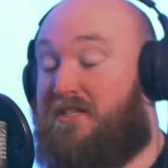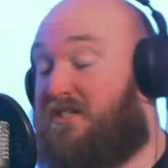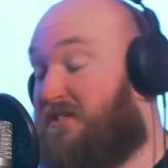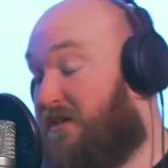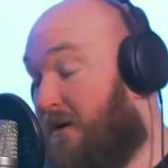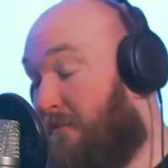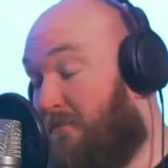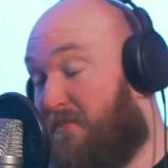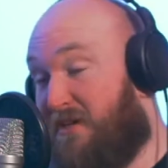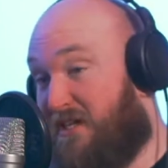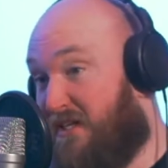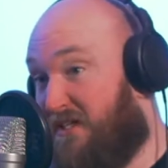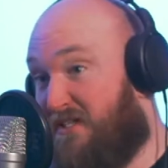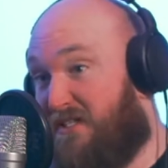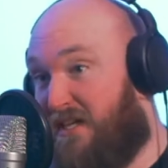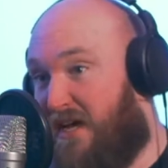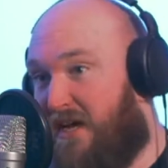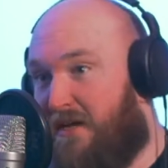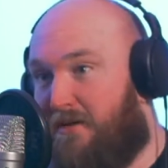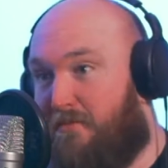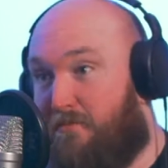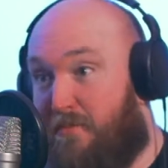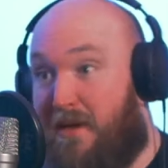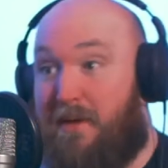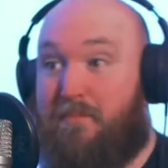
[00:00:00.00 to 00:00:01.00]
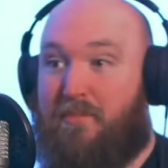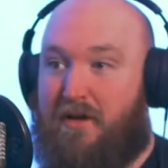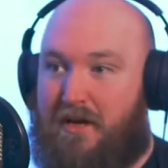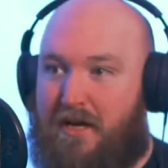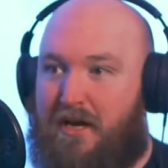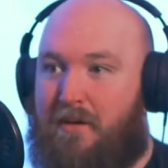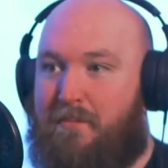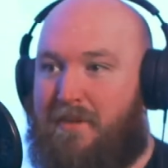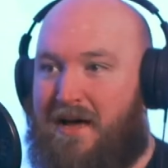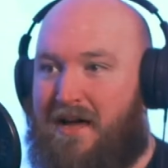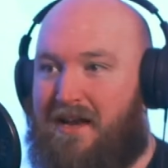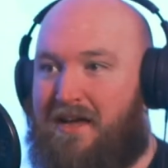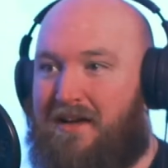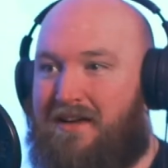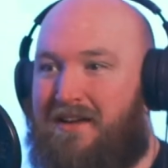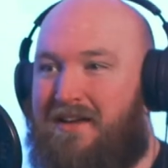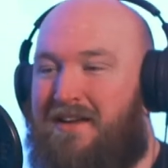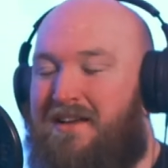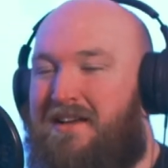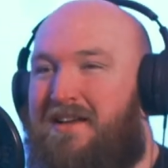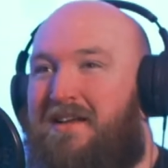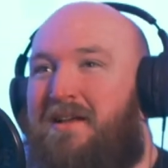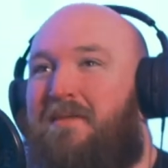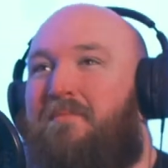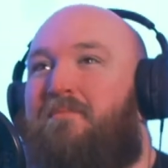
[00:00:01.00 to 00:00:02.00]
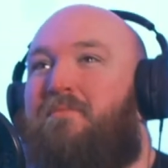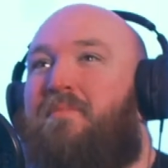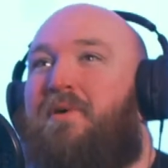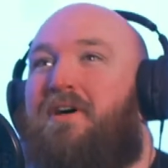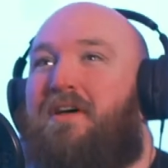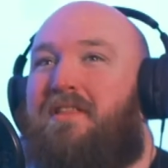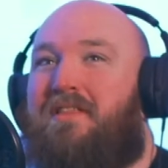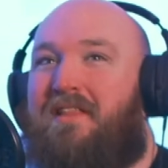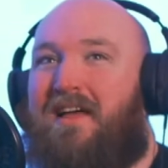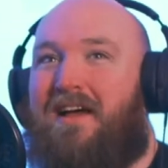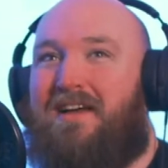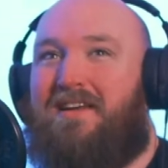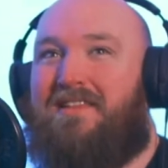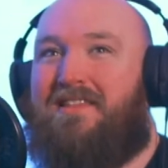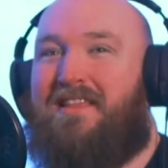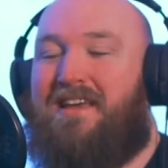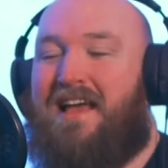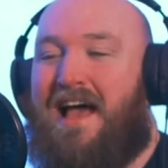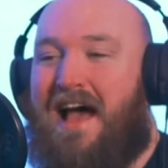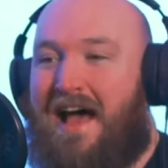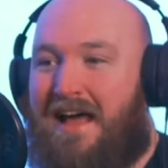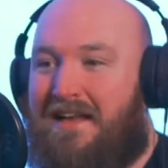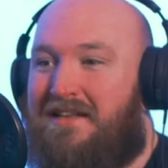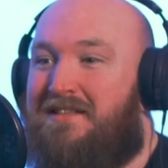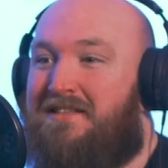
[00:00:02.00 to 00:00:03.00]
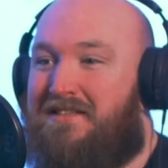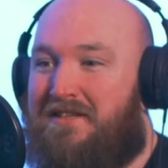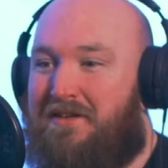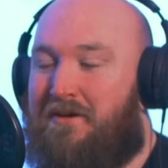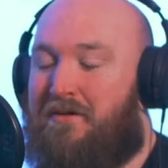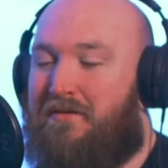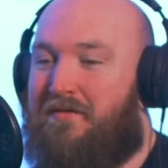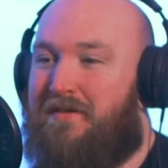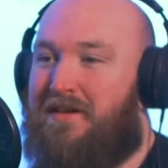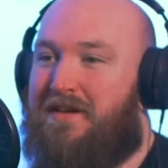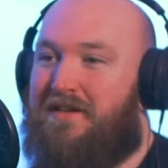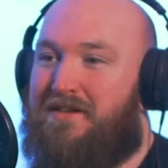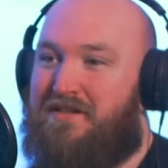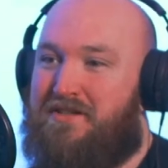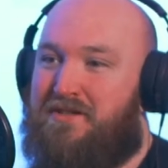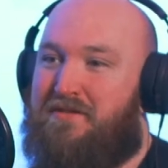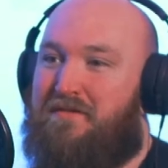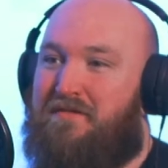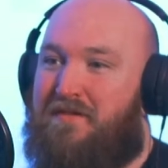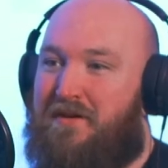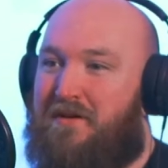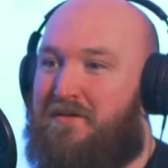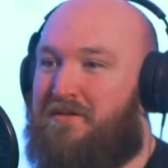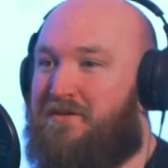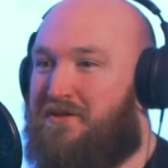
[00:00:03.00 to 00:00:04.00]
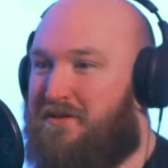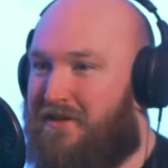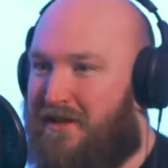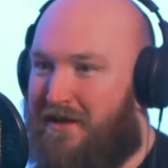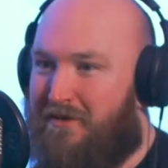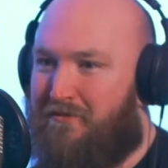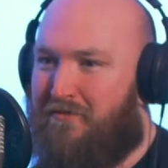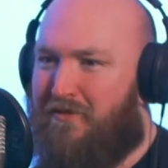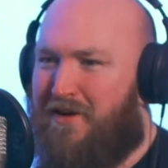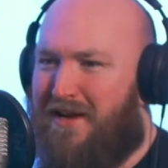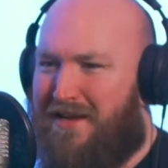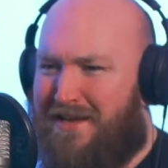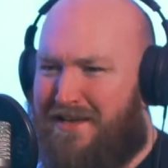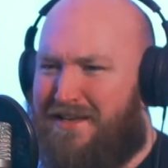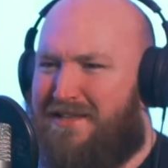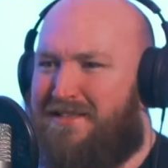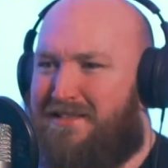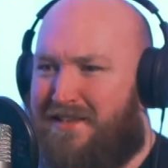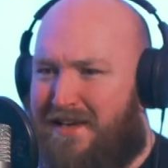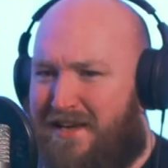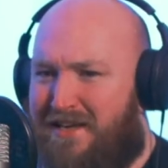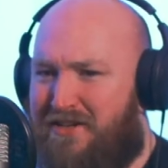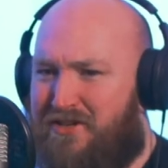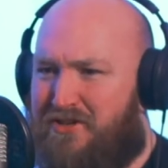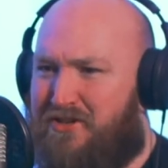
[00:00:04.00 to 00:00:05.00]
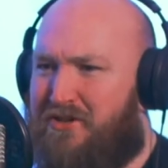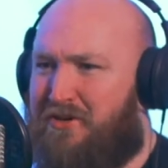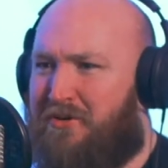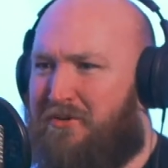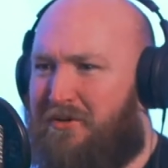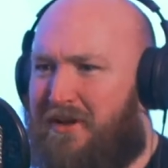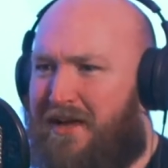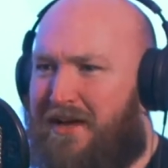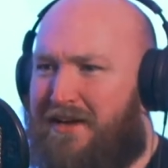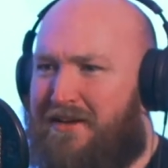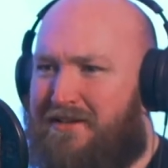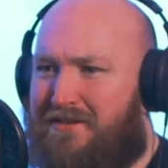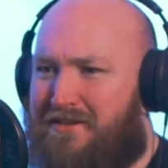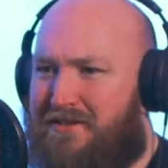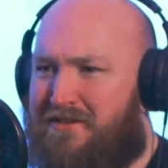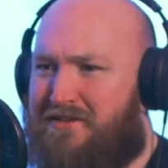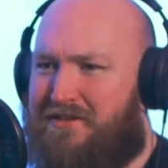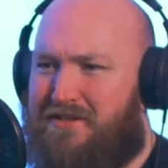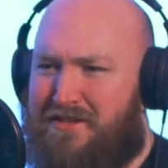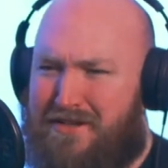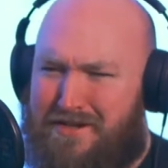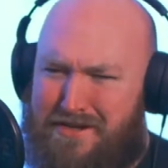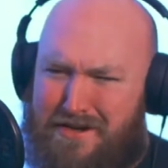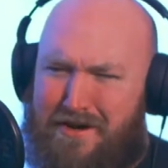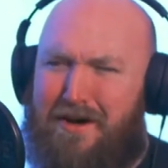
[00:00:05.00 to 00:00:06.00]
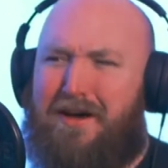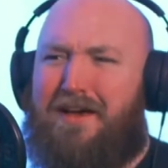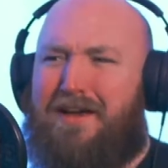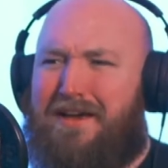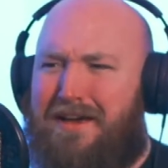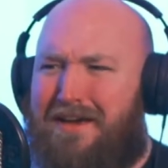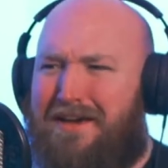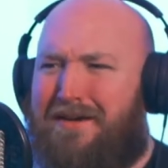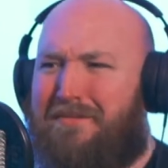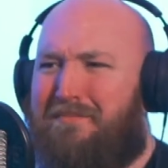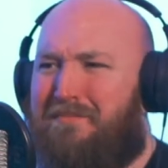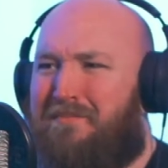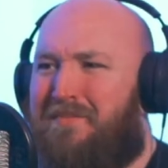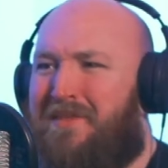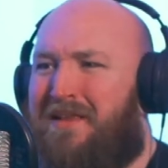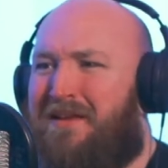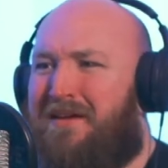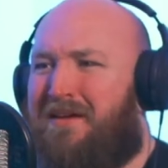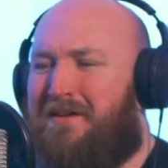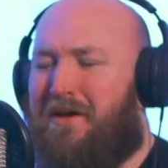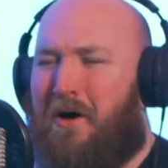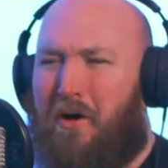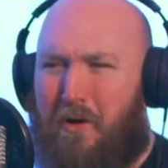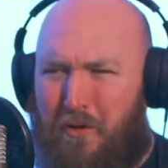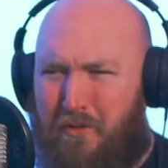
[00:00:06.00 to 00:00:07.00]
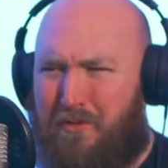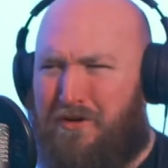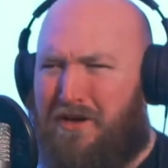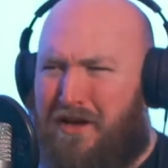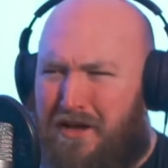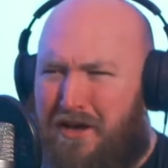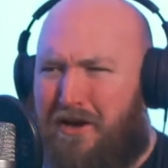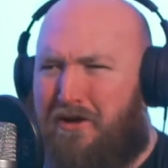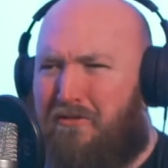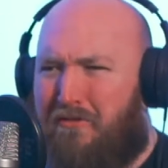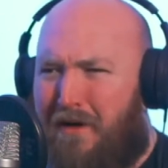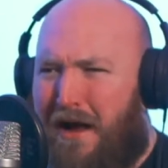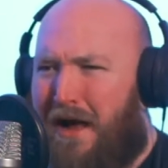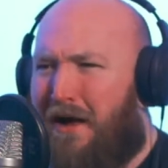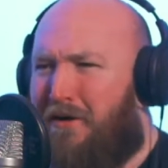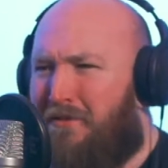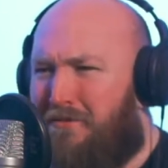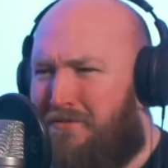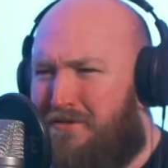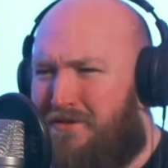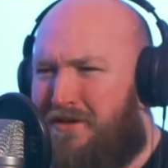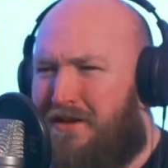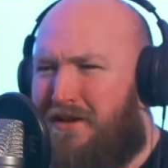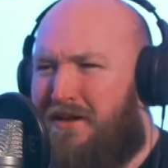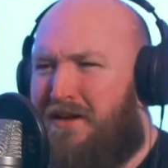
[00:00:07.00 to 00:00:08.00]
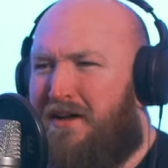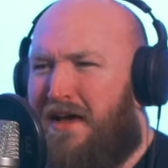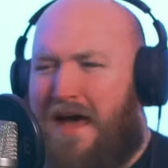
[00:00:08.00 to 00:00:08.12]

Somebody said people are going to panic, but like the anti of it just feels like really intentional, like just denying it and holding your ground.